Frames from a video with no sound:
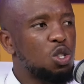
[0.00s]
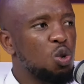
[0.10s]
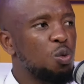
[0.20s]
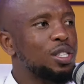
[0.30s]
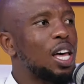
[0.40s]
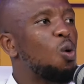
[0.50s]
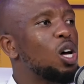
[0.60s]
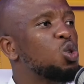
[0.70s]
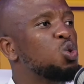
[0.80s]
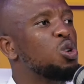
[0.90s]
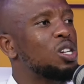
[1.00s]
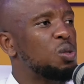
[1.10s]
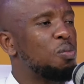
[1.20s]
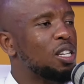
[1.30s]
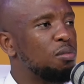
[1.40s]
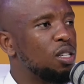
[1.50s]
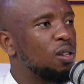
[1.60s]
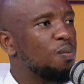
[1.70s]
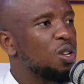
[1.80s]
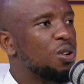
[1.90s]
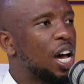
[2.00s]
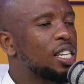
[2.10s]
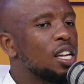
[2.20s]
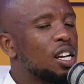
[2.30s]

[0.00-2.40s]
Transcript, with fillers: you because I want you to respect me. Right?